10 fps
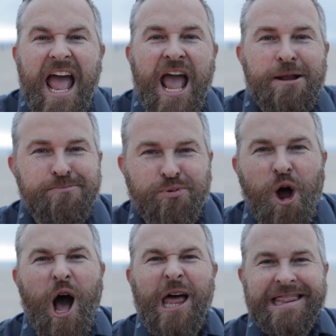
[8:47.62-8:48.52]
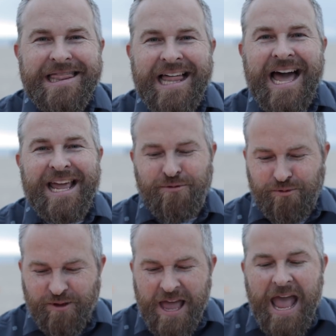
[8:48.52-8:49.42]
and brought
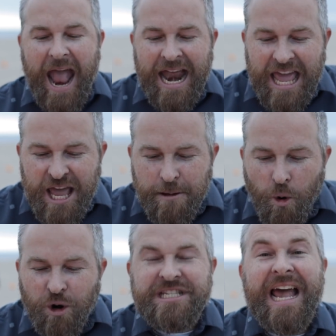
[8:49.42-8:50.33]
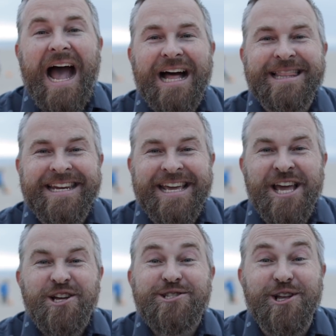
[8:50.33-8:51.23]
life and immortality
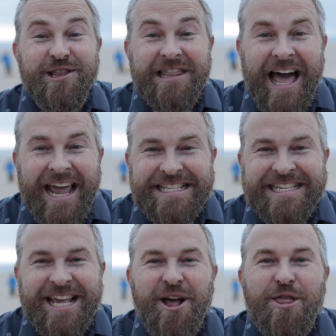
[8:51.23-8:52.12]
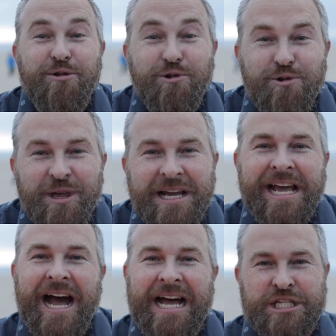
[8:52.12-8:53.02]
to light through the
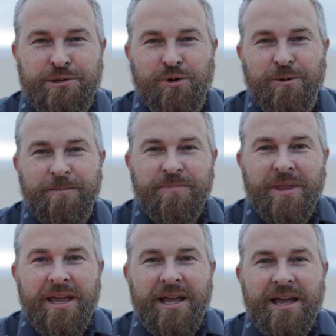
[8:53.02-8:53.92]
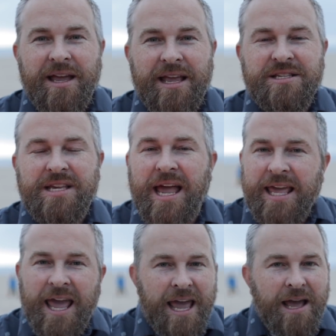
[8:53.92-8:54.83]
gospel. He's like,
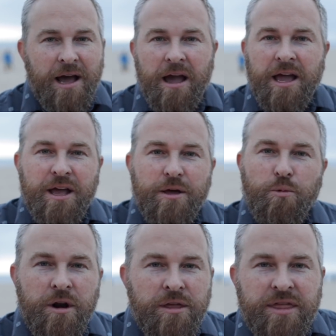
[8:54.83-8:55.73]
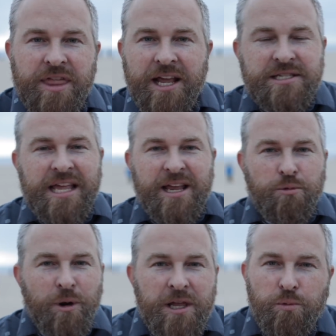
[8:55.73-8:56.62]
hey, I, what are the things that
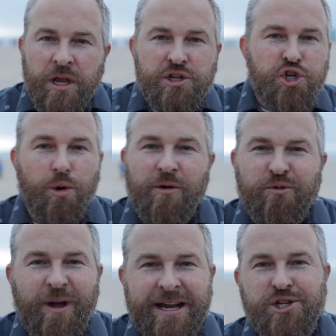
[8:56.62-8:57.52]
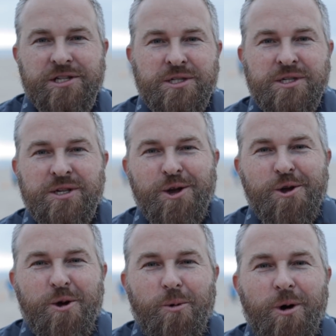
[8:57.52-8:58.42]
really reach your affections?
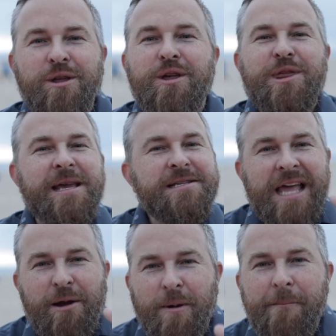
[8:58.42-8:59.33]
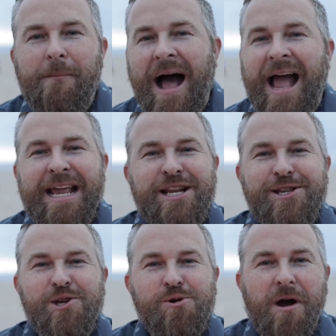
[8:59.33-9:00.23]
What are the things that remind
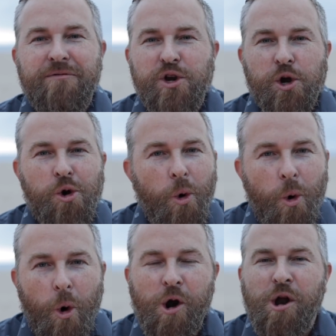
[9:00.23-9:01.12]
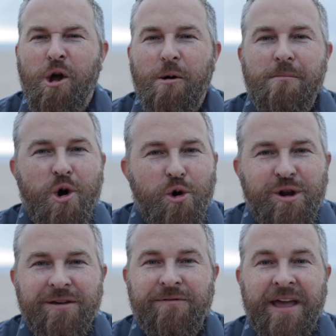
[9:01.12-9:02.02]
you of your core
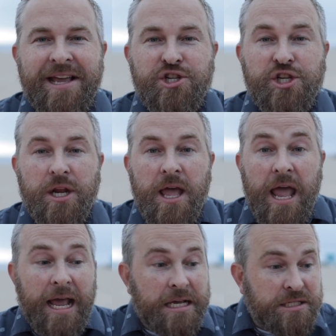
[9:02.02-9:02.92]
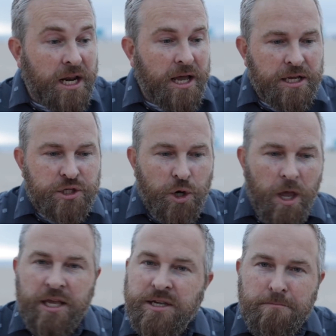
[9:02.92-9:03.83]
motivation? Hey, is it, a, is,
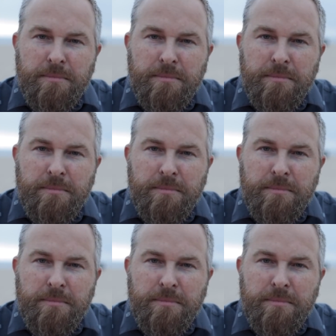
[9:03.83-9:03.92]
it